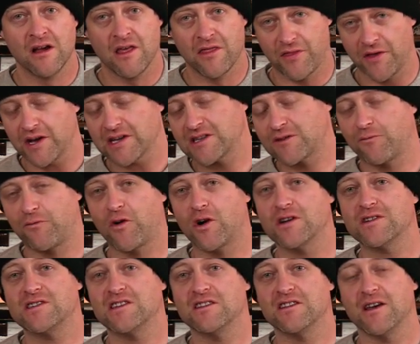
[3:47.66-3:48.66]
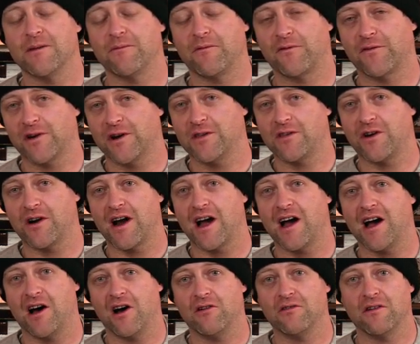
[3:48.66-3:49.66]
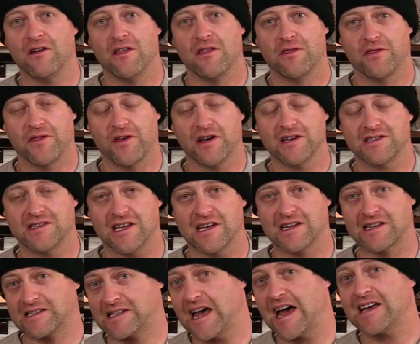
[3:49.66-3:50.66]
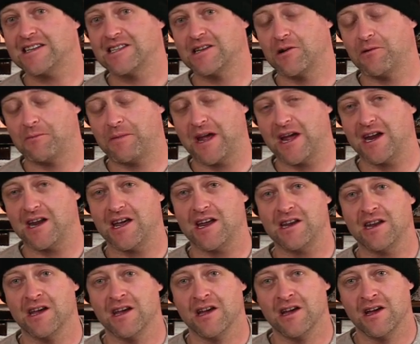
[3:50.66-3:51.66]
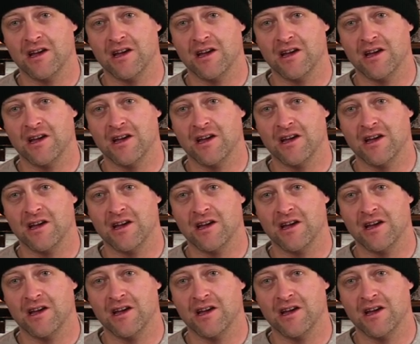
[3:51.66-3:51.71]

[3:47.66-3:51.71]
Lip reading: thus forcing them further out, thus exacerbating